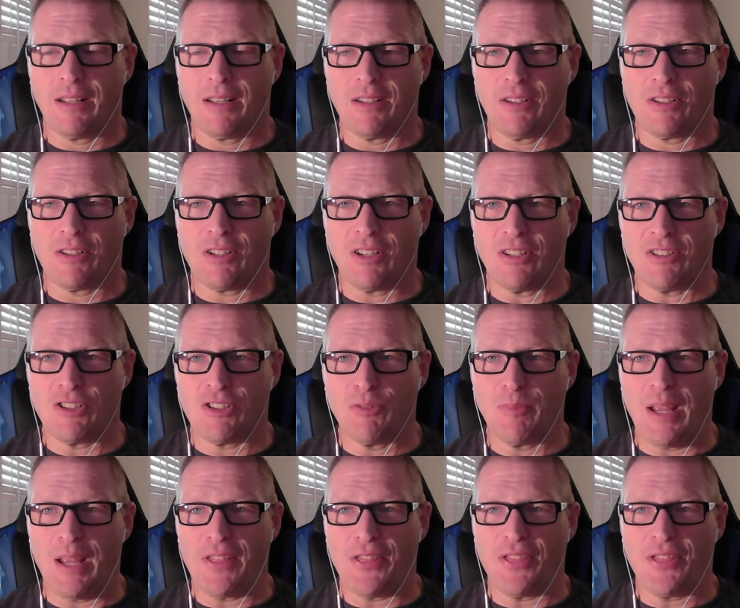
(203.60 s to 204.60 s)
because you
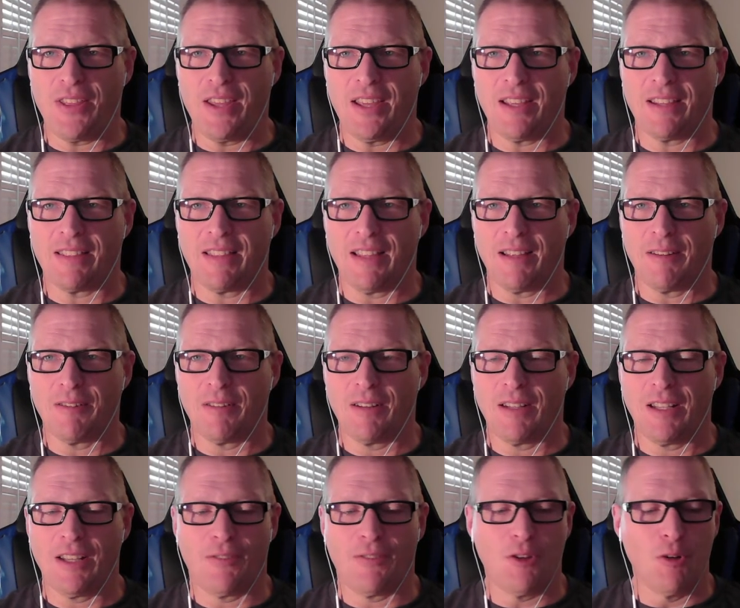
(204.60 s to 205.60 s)
may think that
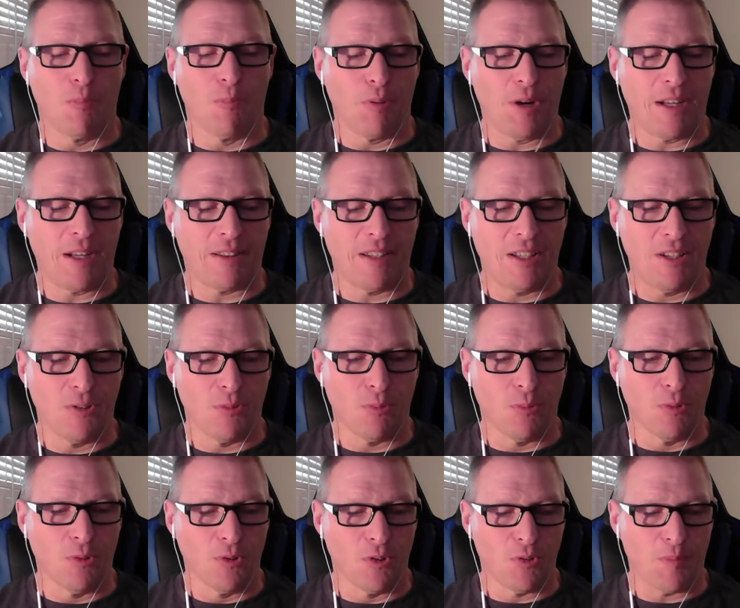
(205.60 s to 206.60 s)
if you break these
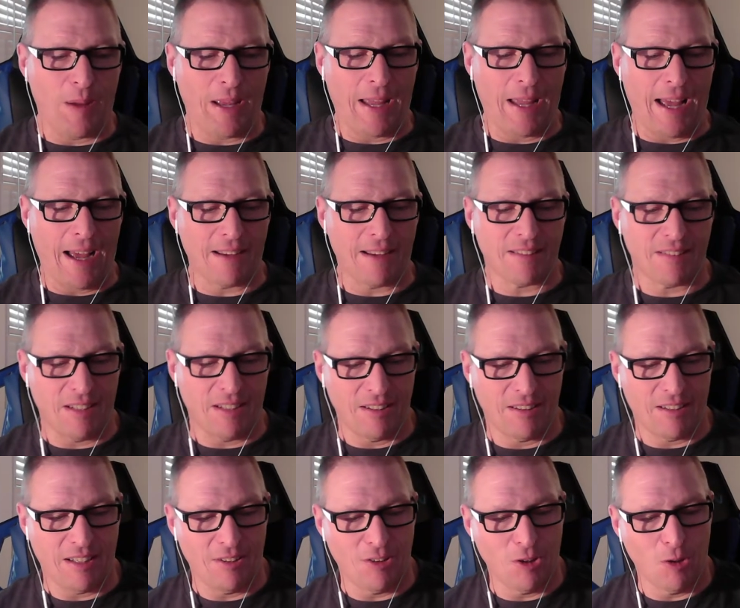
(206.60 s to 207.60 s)
rules by
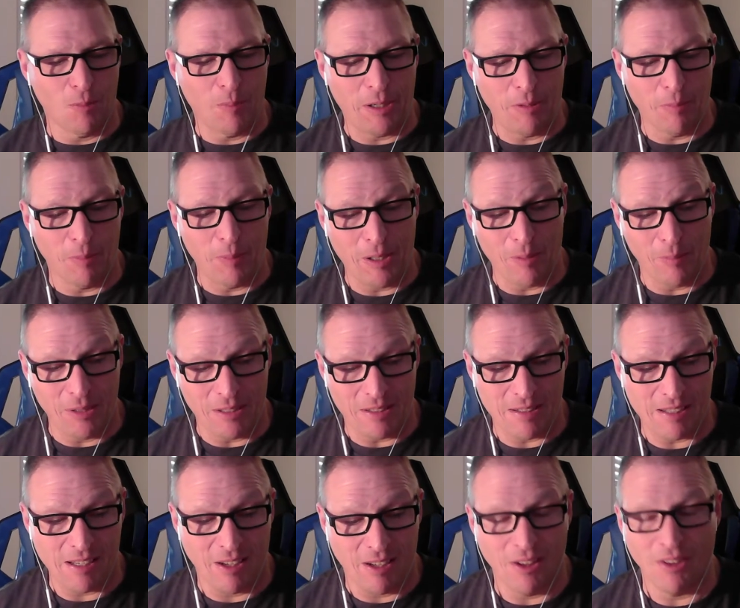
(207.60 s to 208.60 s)
accident that nobody will be able to
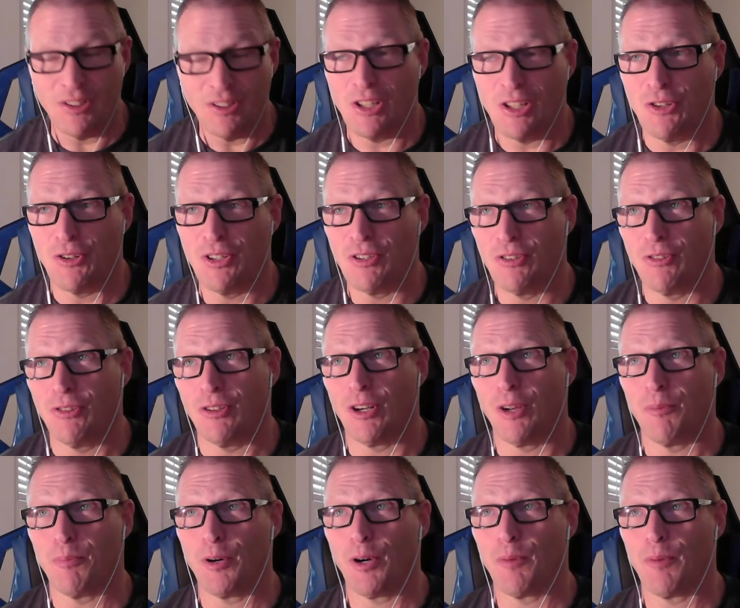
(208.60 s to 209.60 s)
tell that you didn't do it
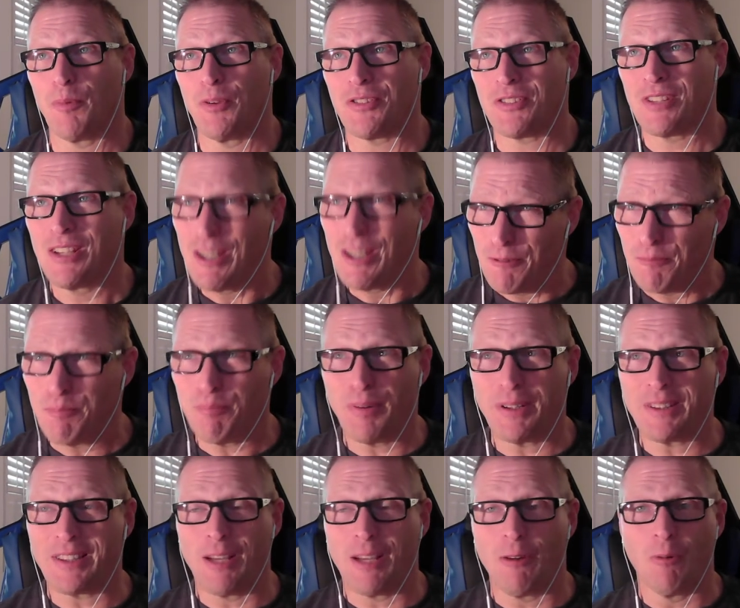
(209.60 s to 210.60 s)
on purpose
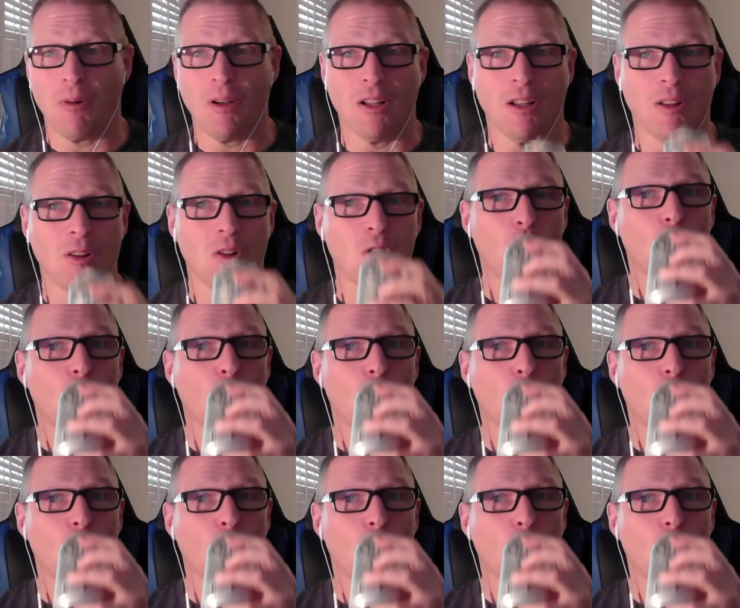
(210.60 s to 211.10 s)
but they will